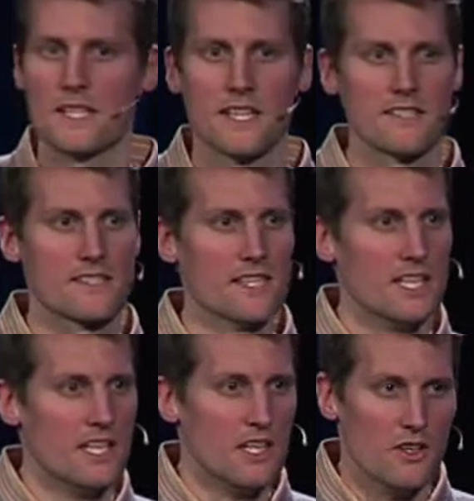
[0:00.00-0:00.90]
because
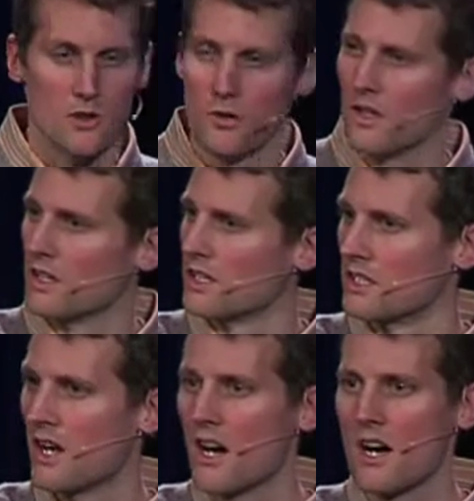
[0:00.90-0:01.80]
a
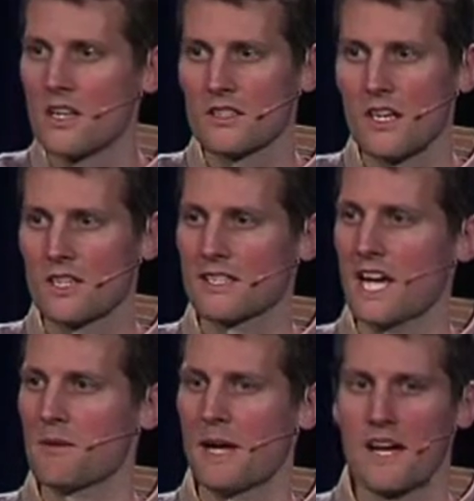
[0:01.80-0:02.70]
long, long
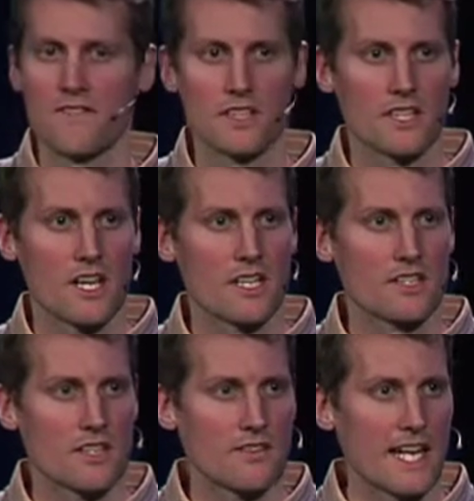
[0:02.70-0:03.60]
time after God
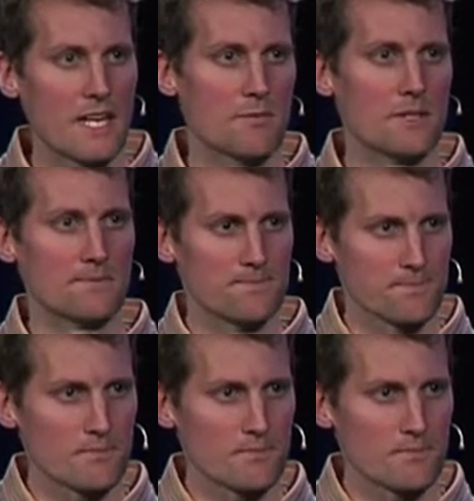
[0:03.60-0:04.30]
called Abram,